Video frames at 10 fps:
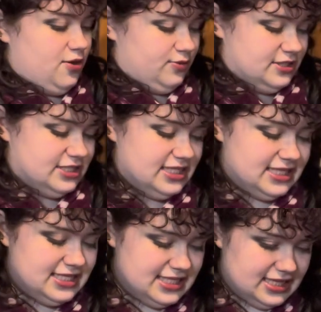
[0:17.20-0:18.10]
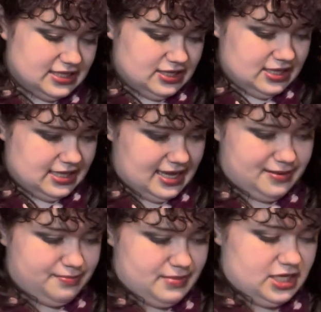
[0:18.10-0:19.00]
which it doesn't look
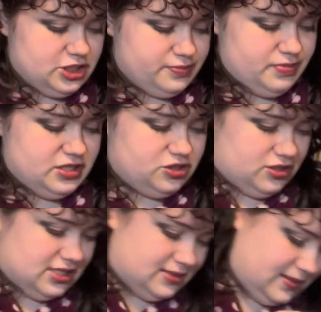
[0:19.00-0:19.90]
like much, but trust